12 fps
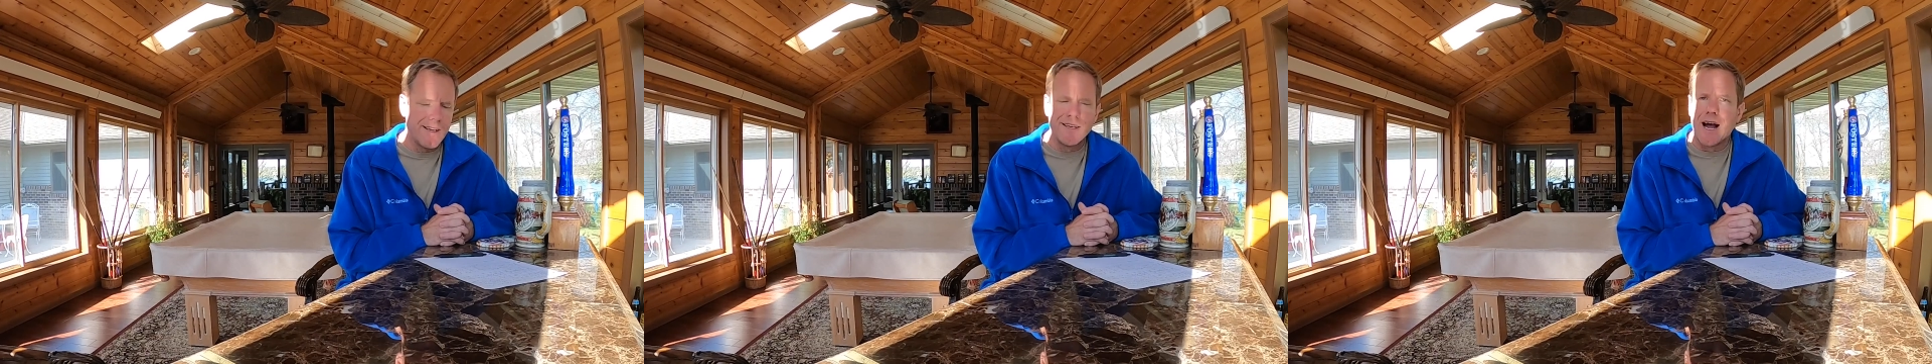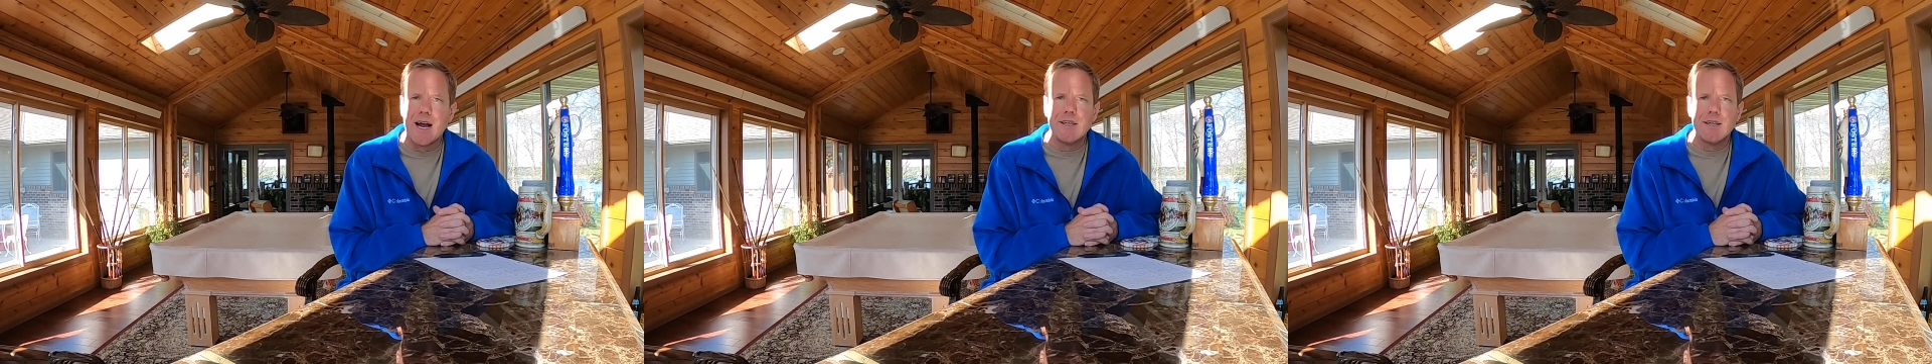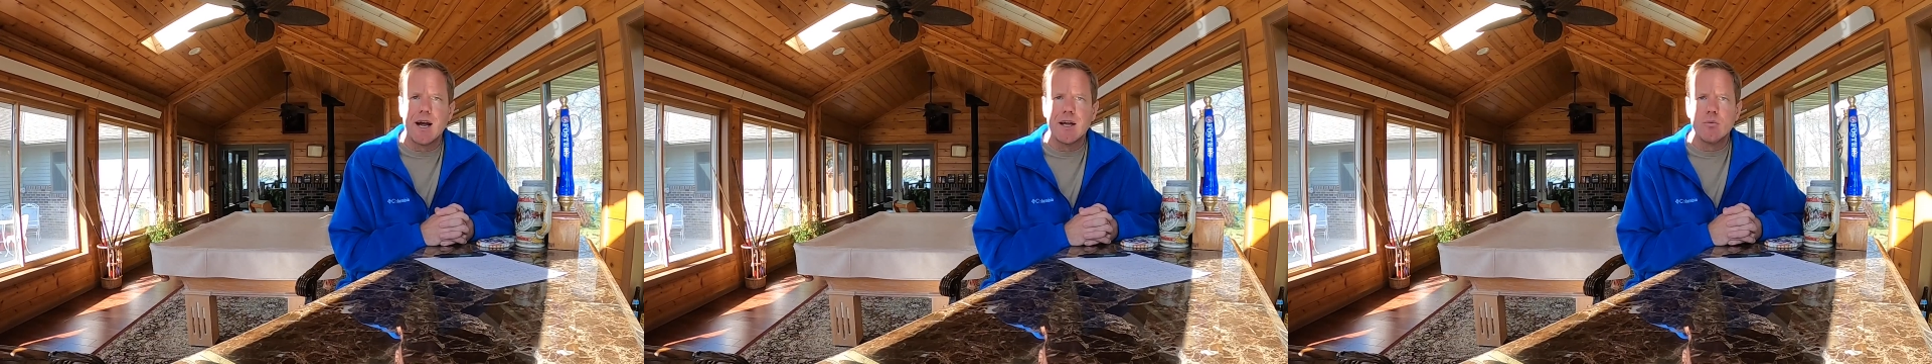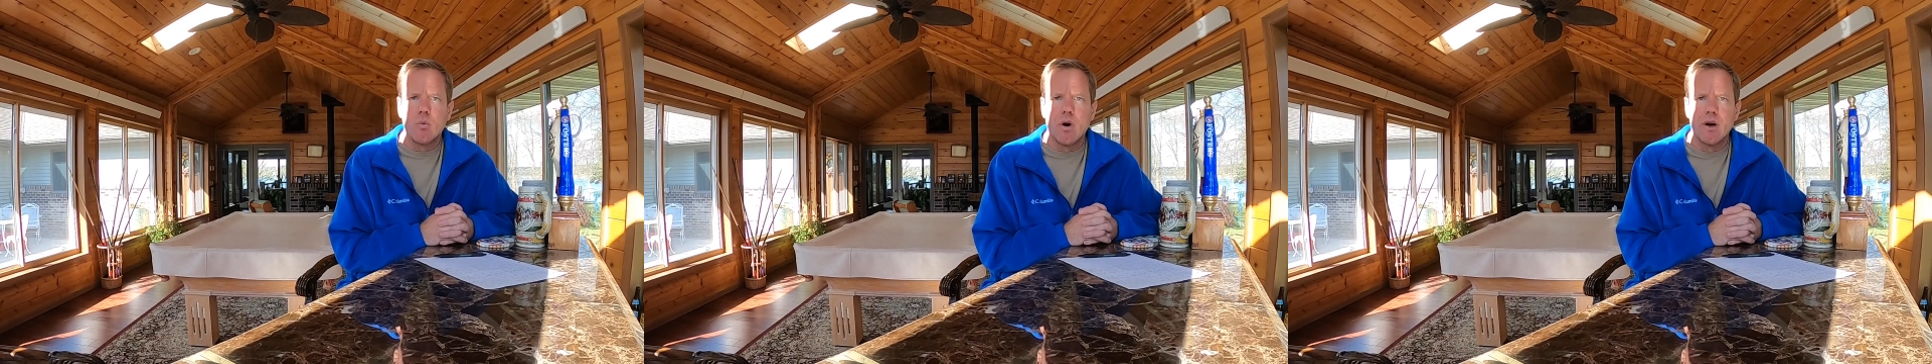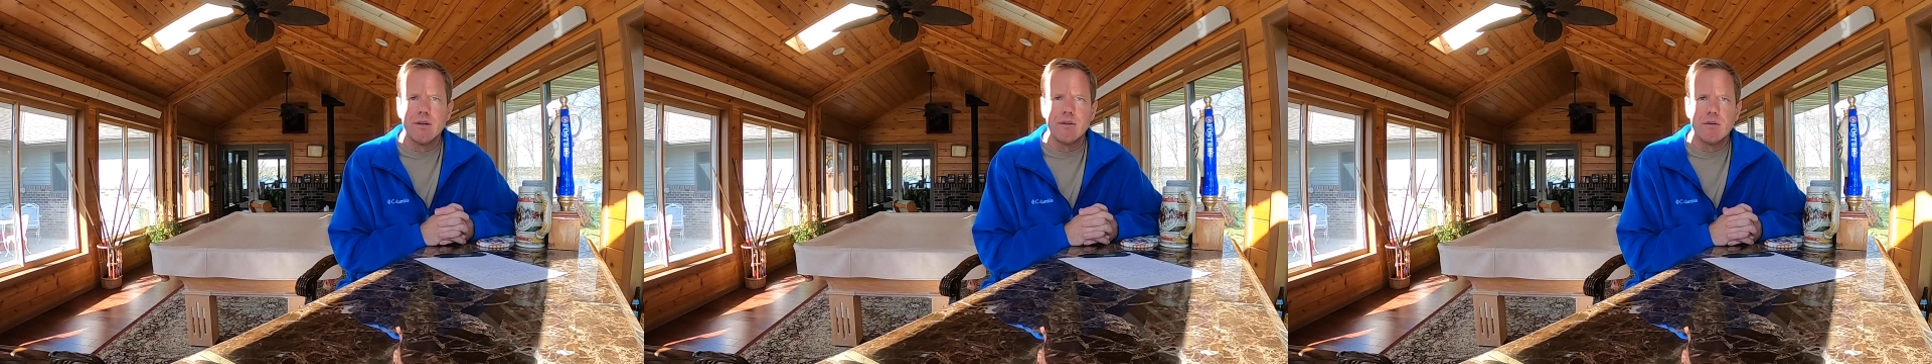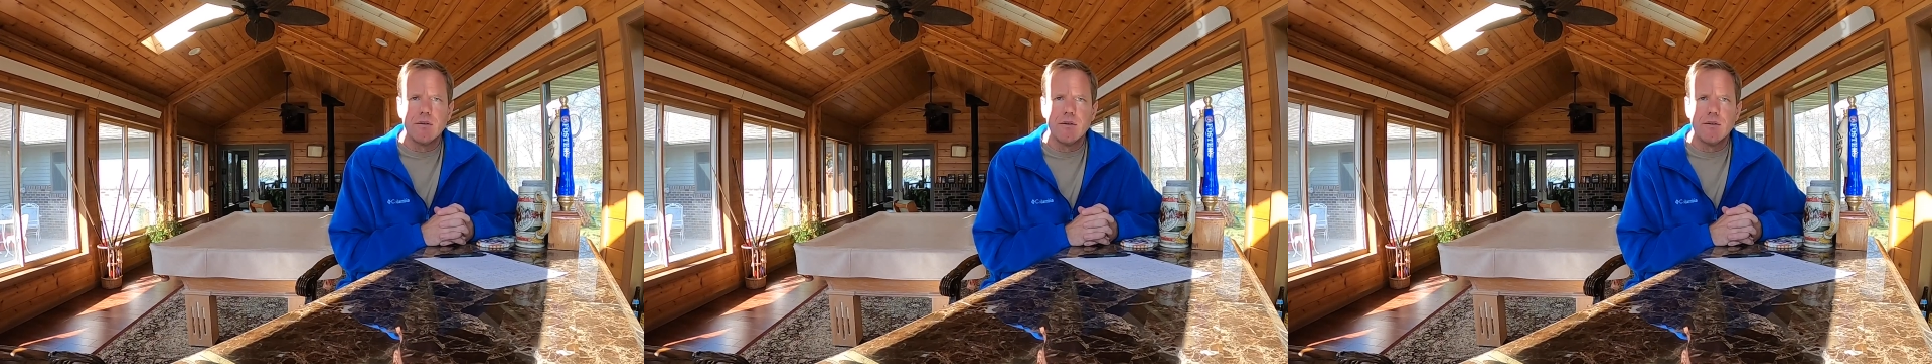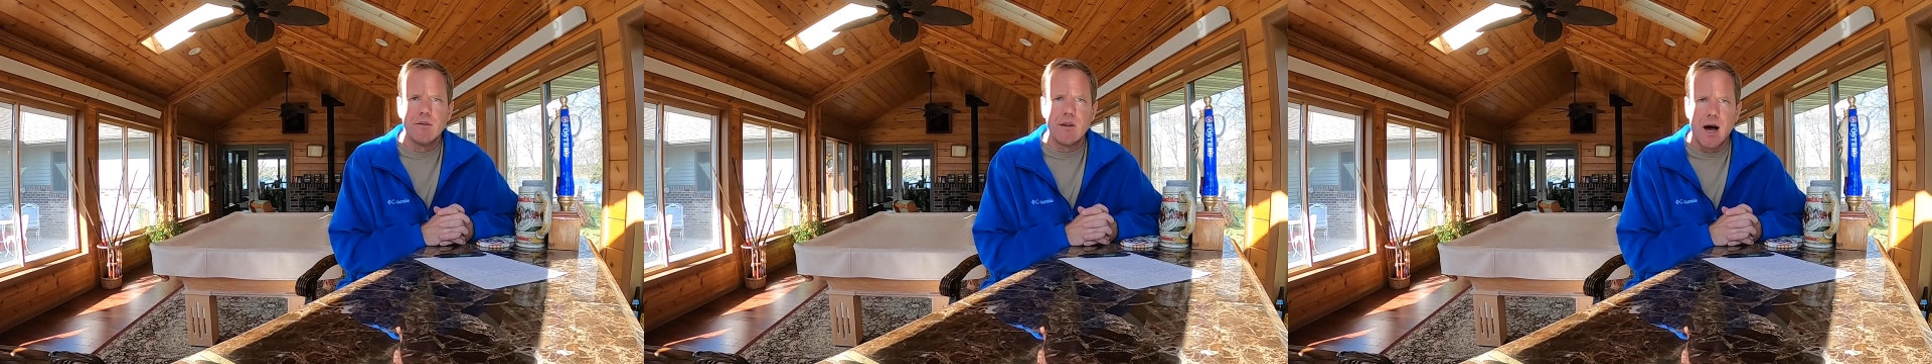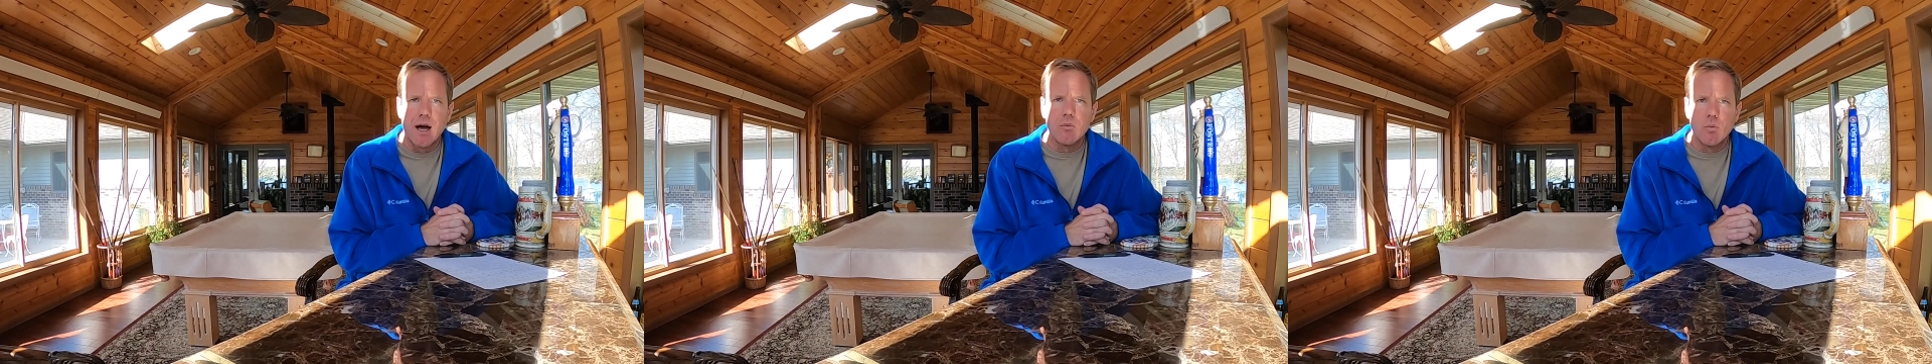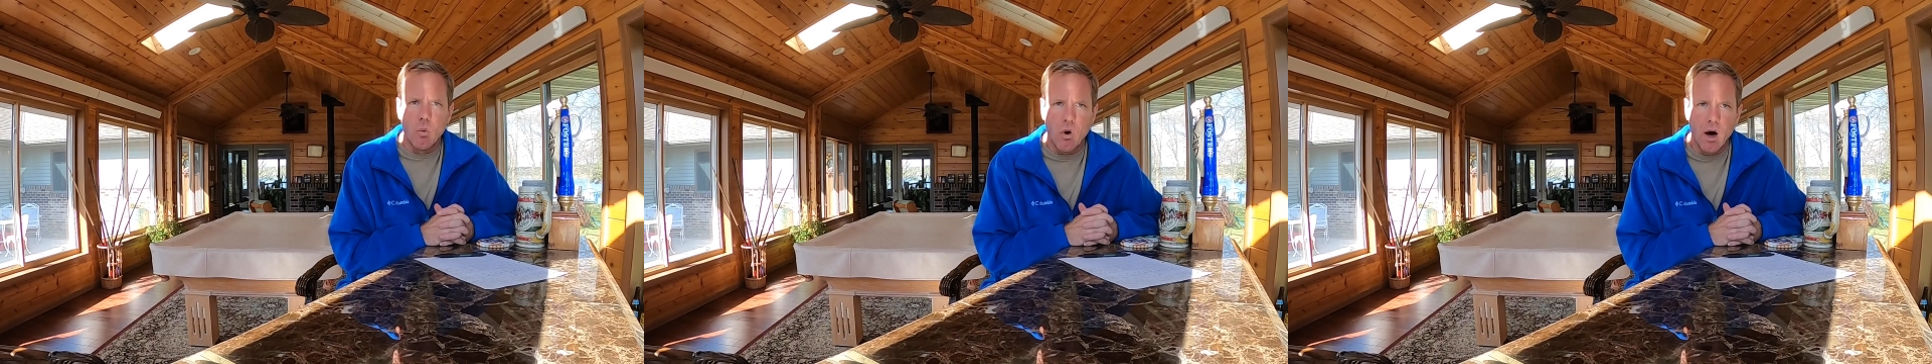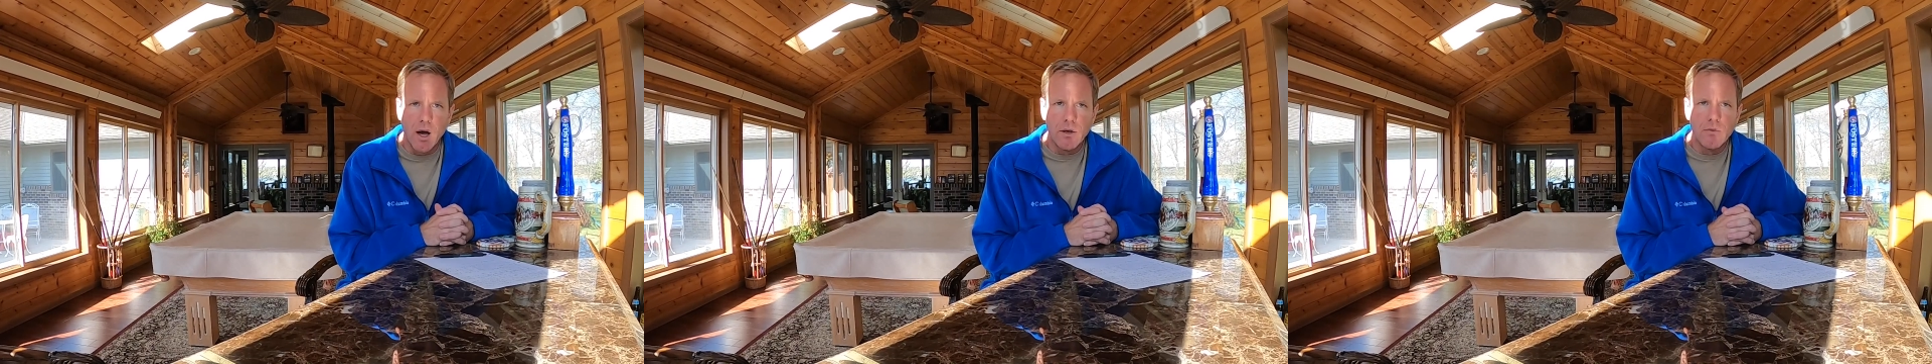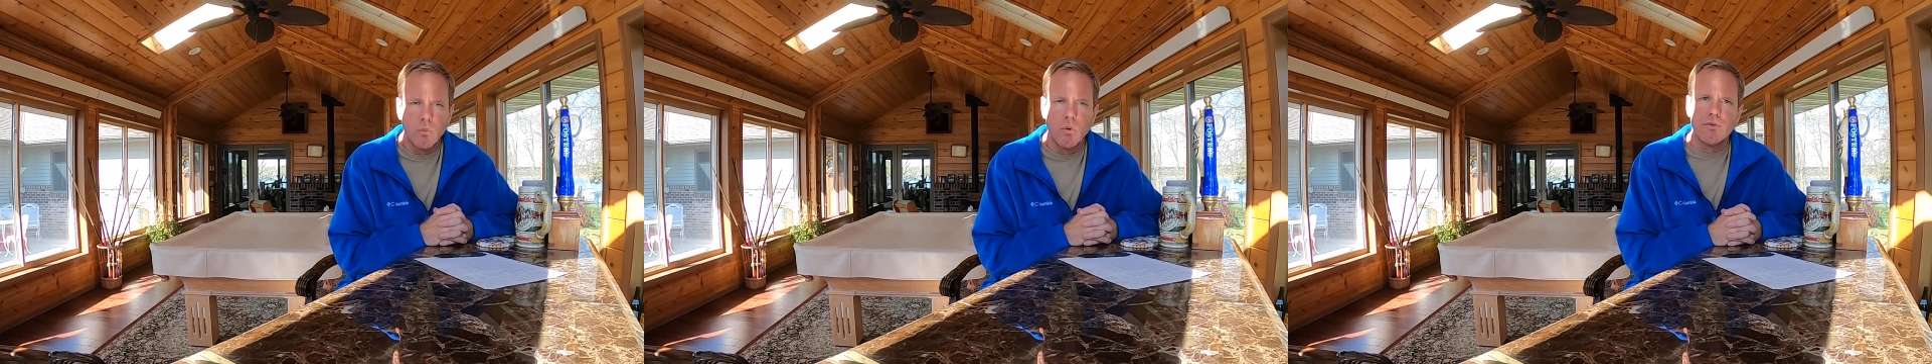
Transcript: a 991.1